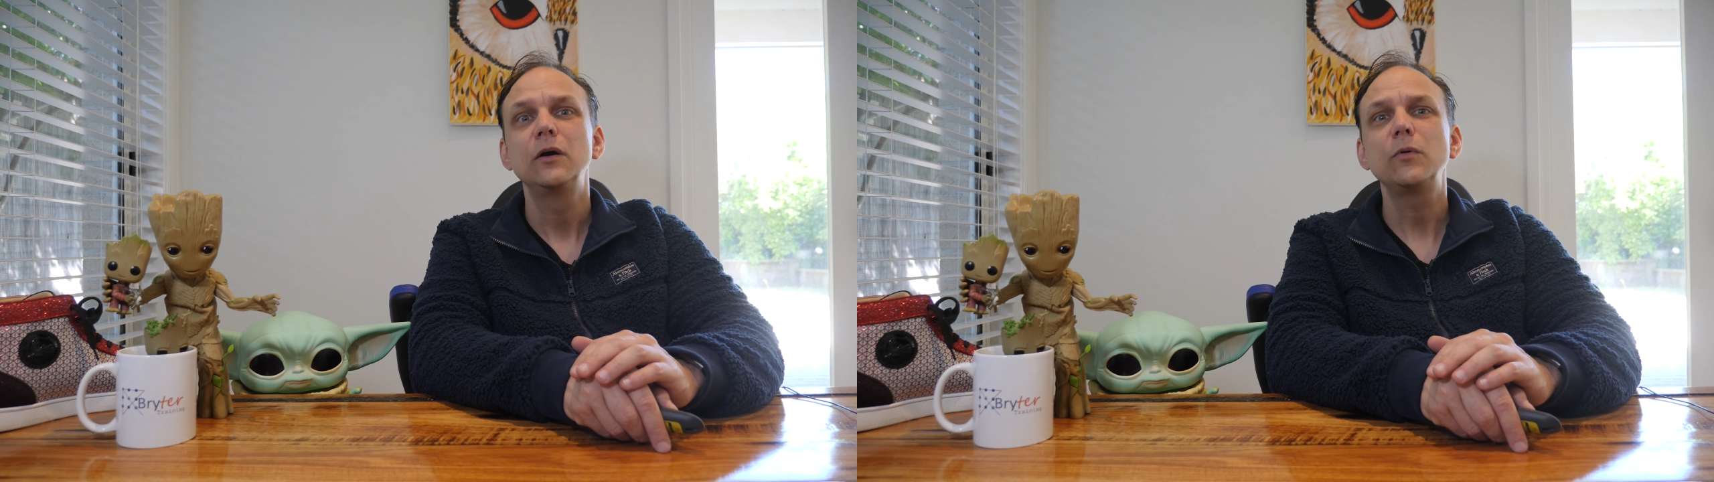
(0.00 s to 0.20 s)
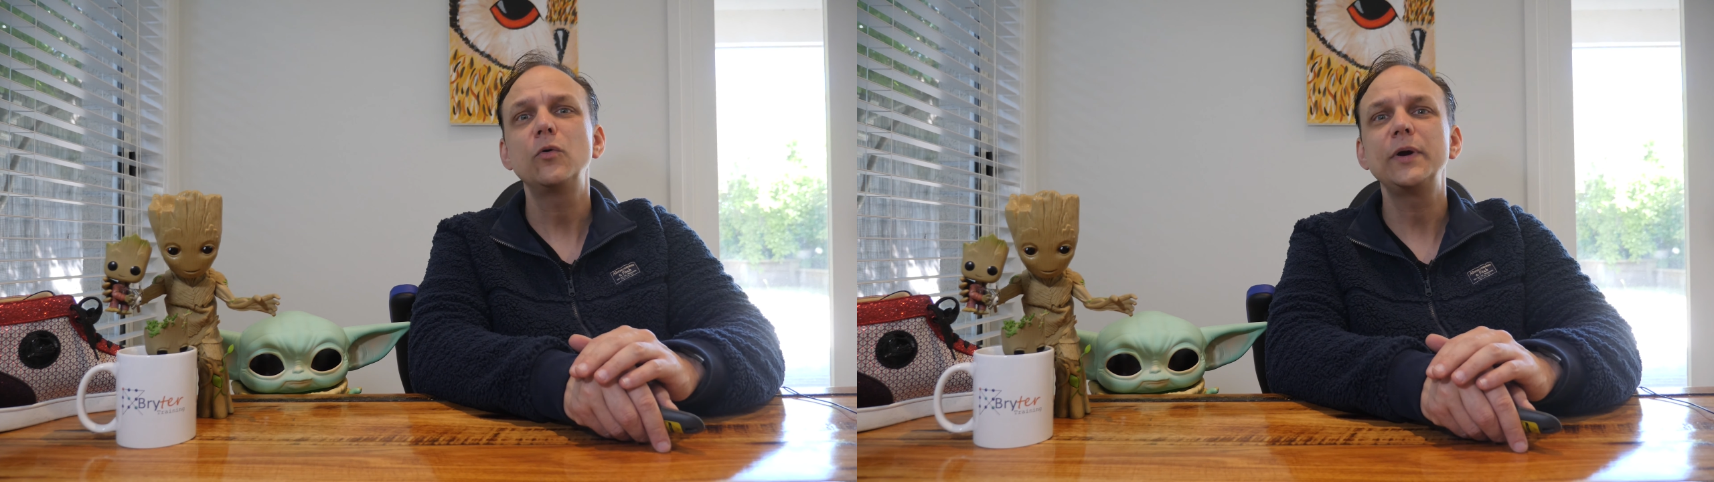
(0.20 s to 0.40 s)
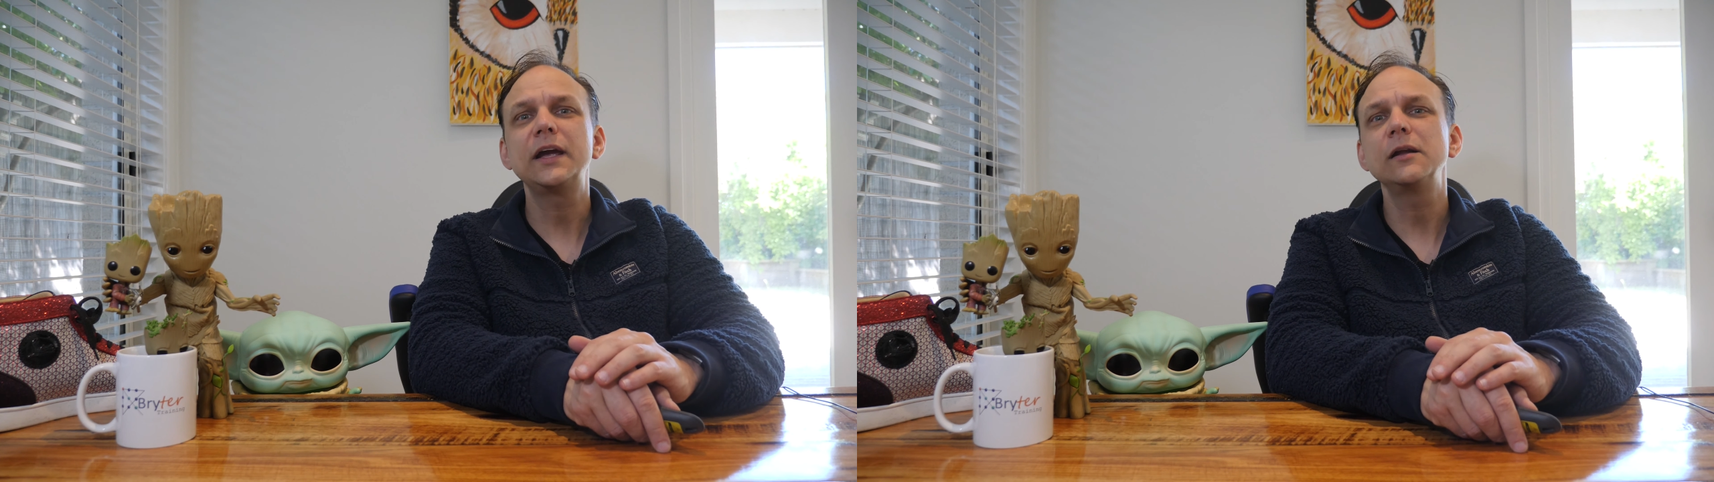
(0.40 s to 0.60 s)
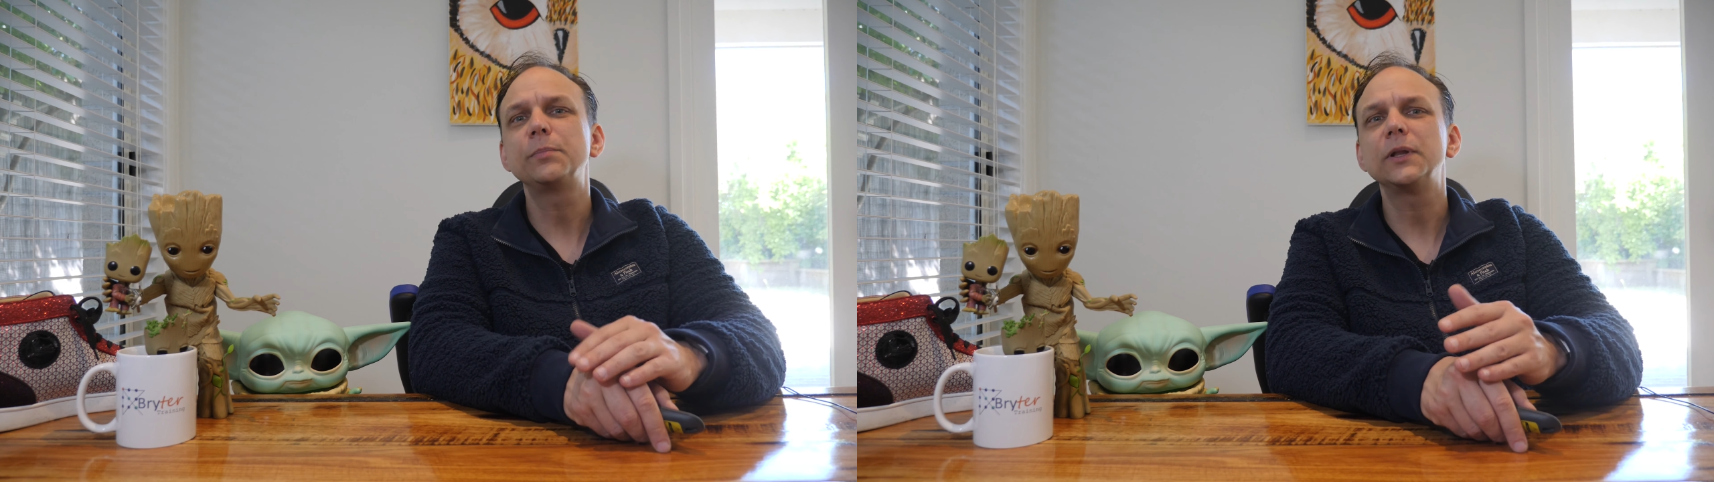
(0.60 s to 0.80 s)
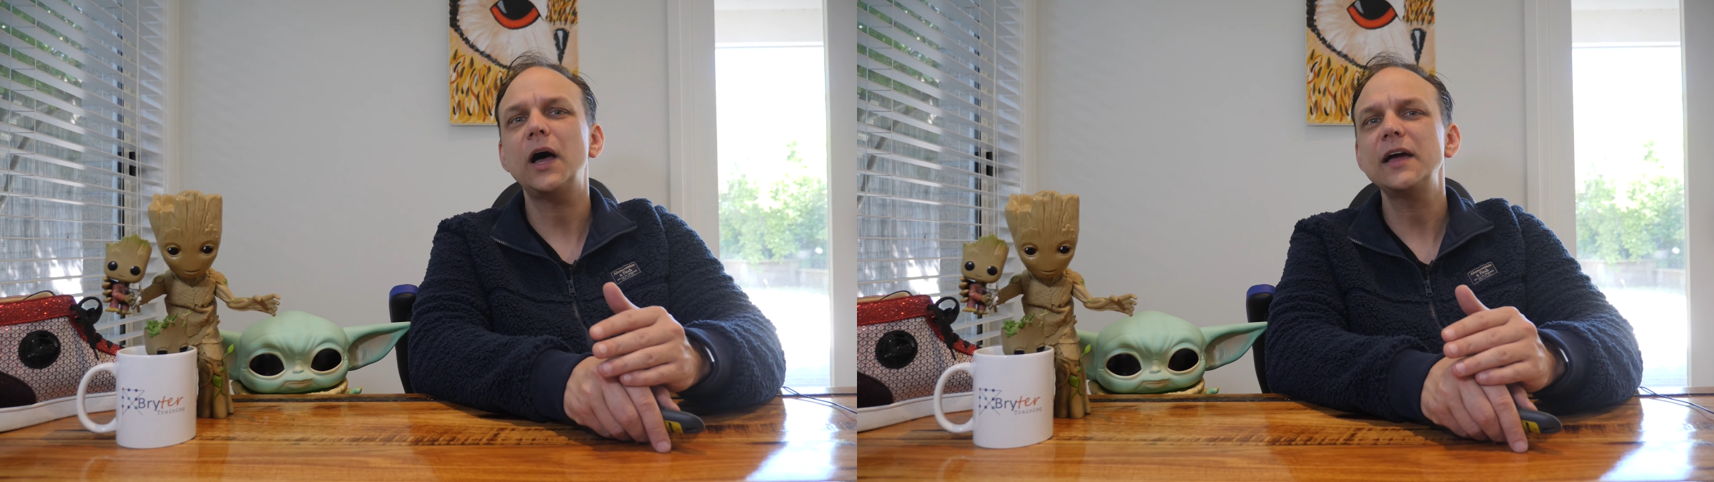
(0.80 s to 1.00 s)
Well, we can
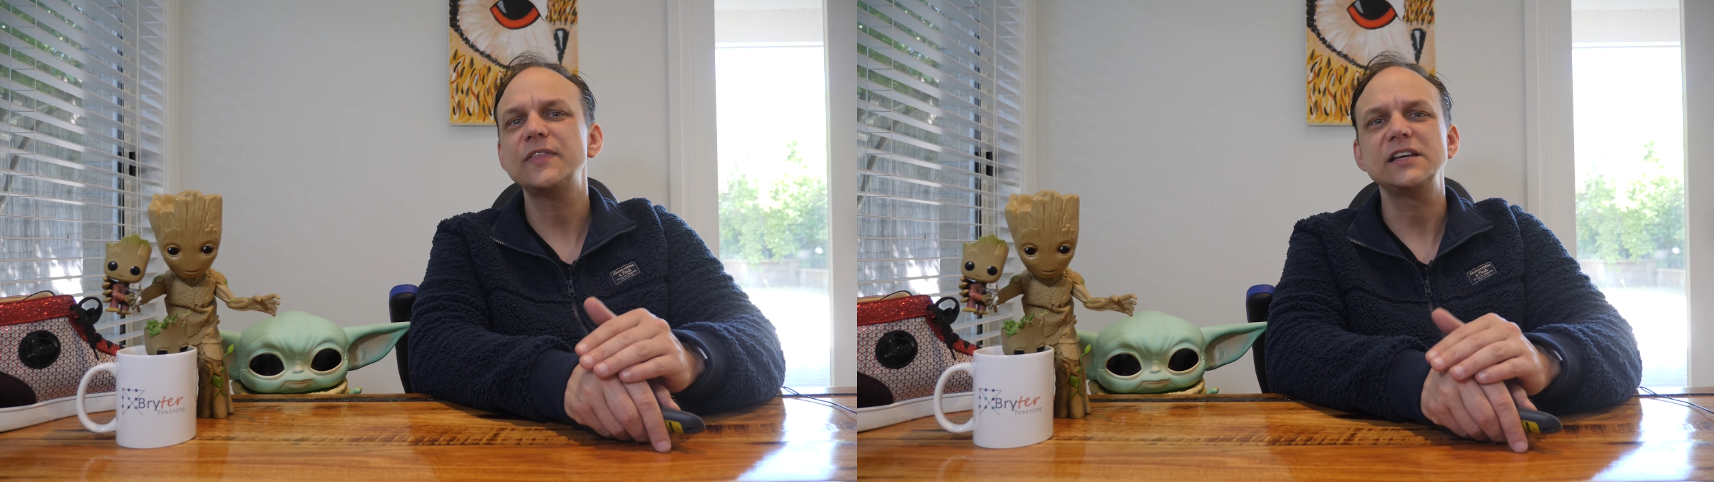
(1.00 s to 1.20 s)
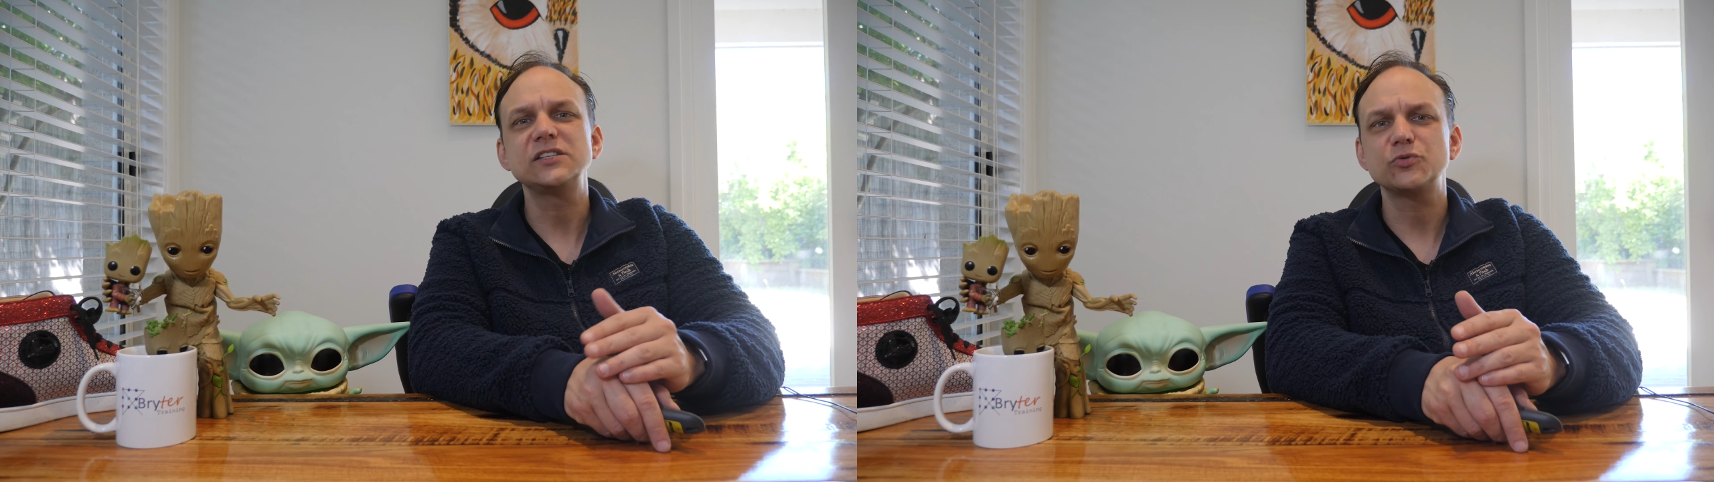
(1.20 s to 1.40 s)
apply these